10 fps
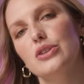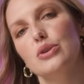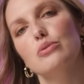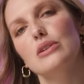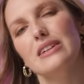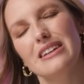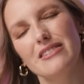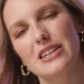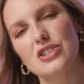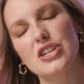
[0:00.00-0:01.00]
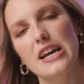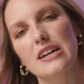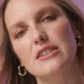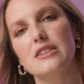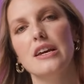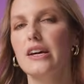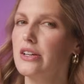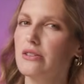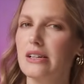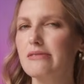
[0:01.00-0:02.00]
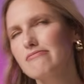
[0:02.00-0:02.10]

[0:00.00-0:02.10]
you will give it a chance. You're like,